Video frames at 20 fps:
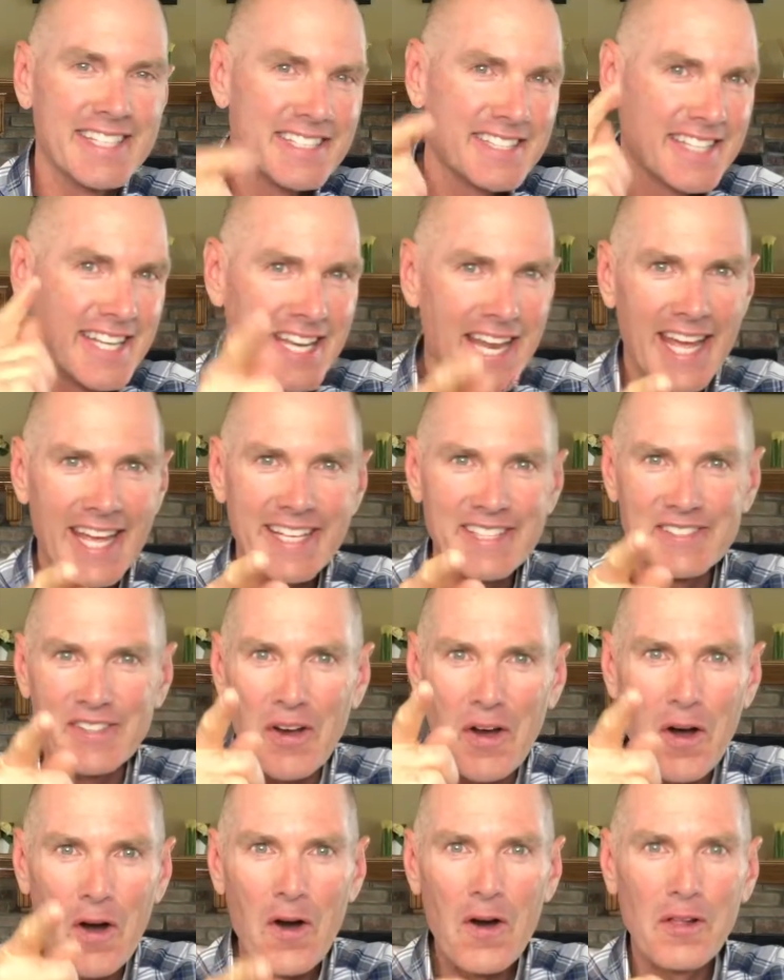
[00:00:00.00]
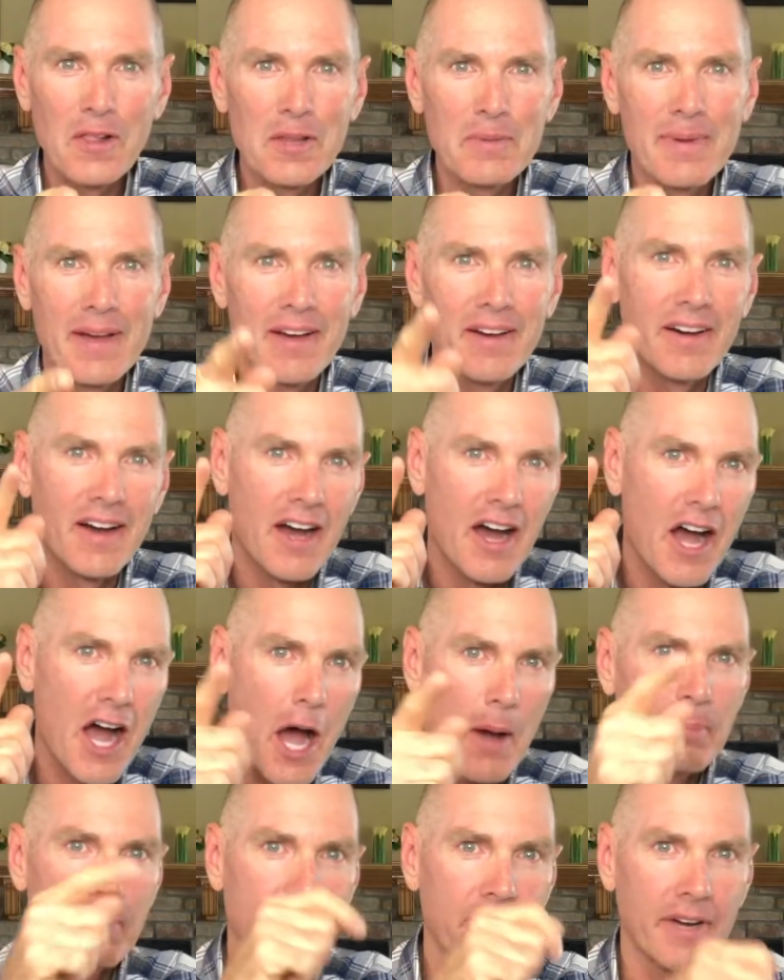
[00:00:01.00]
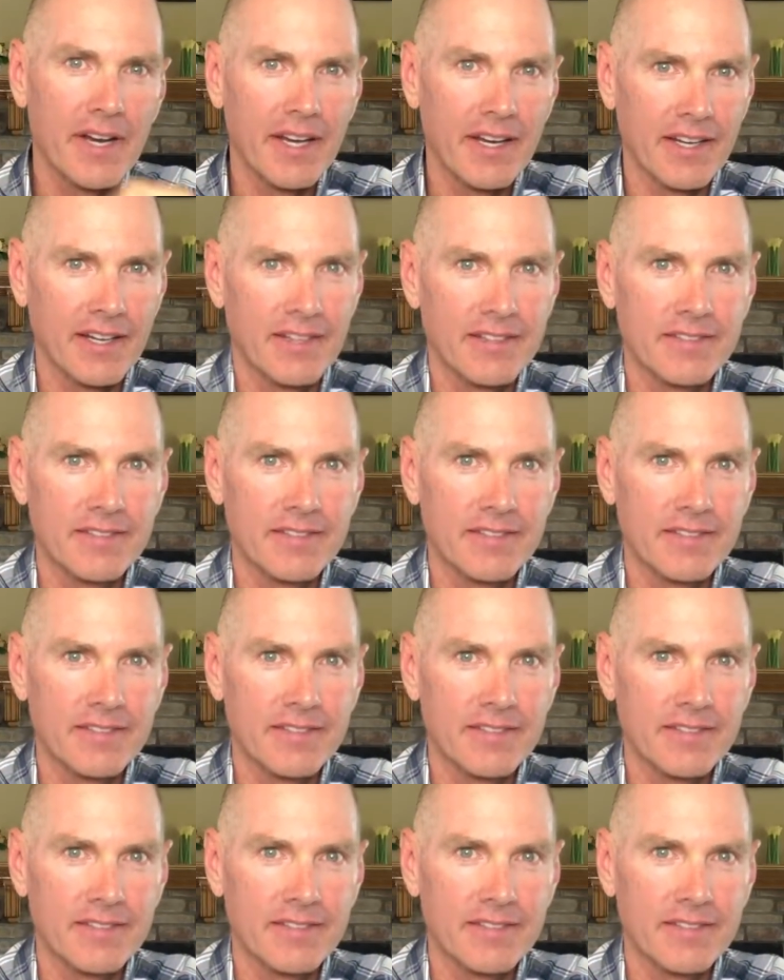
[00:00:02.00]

Today is all about upgrading.